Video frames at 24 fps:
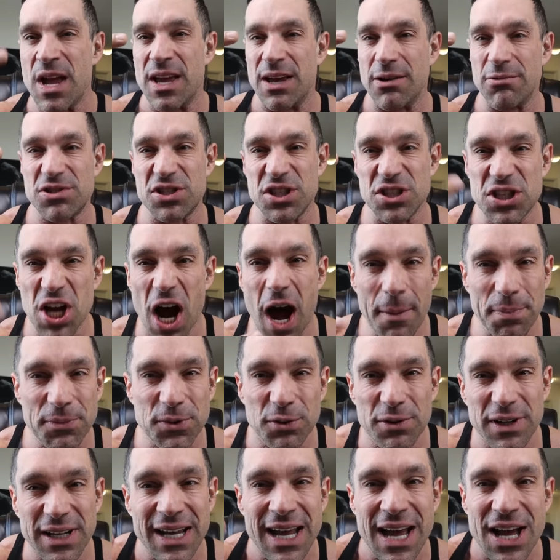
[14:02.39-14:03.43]
It was the top
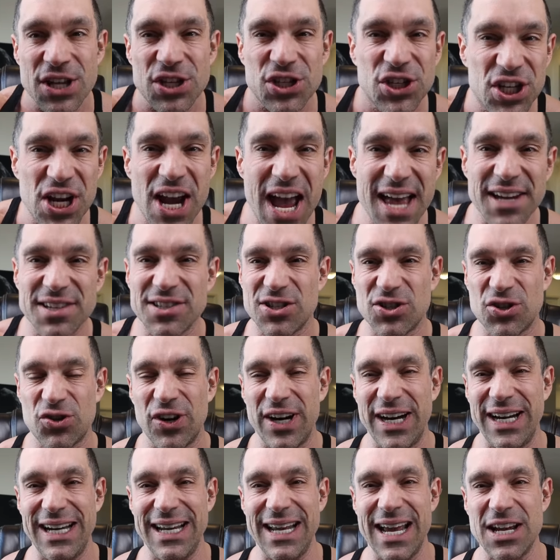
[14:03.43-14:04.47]
three chest
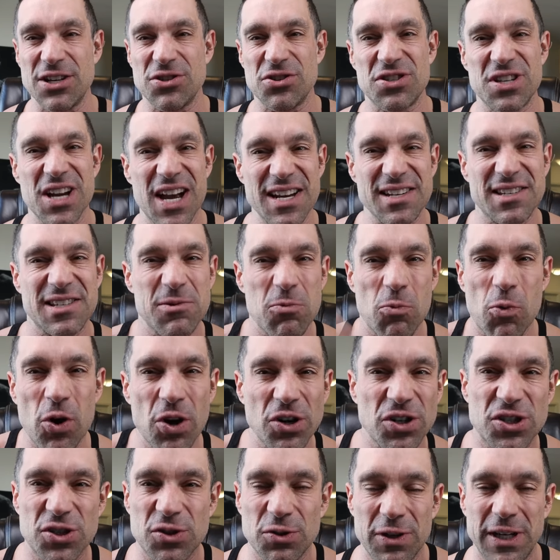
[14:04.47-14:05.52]
training exercises,
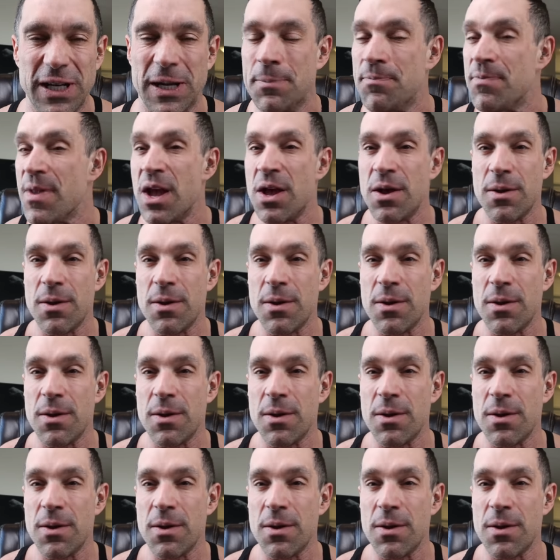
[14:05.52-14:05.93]
worst three.